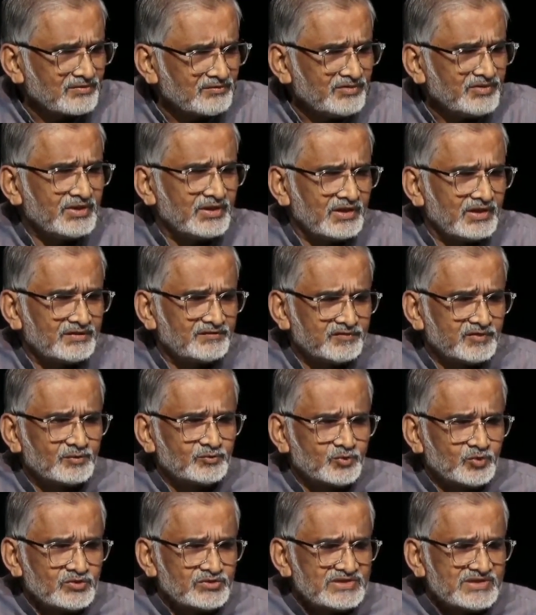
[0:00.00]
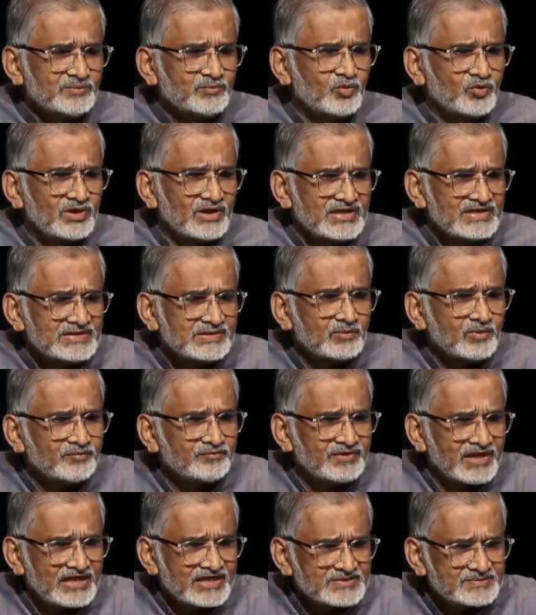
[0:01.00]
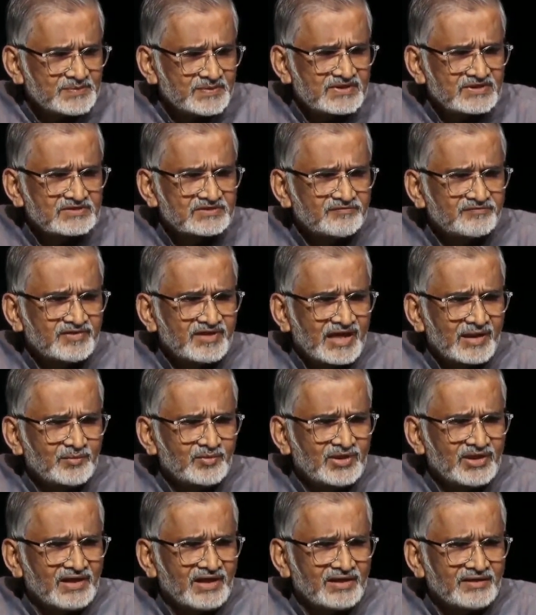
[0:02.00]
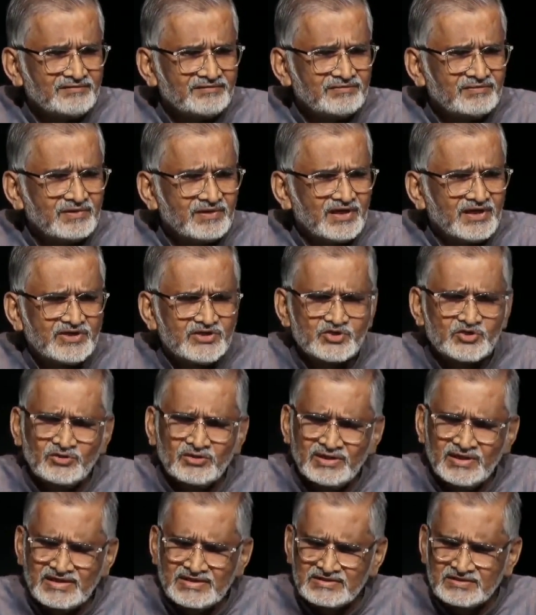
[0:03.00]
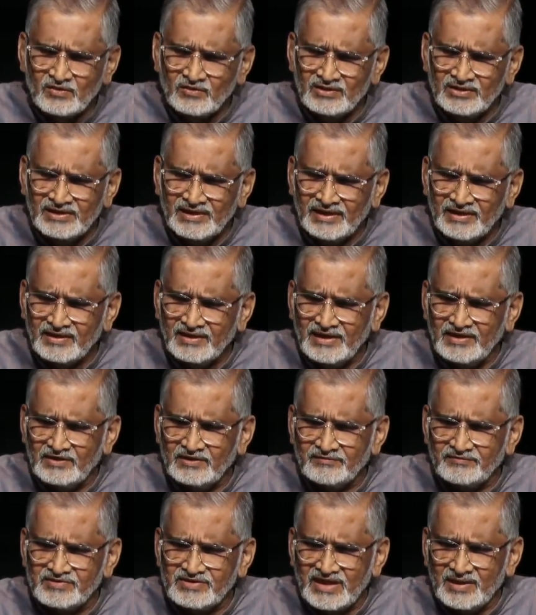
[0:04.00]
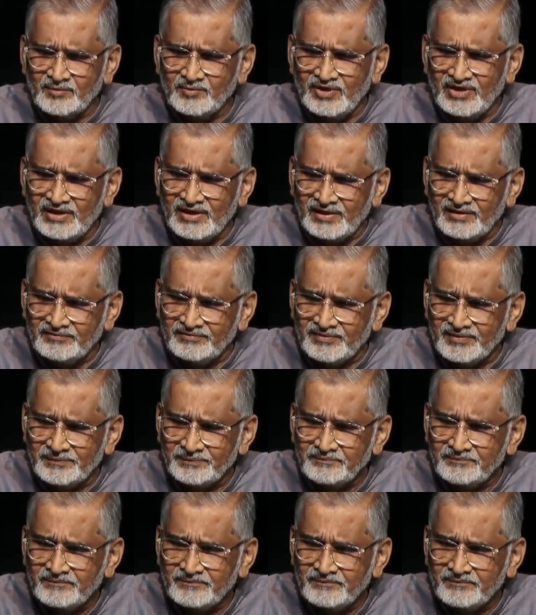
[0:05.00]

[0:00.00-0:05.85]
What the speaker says: We heard from Tulsi Munda some of the aspects of tribal life. Gadchiroli has got that kind of tribal life.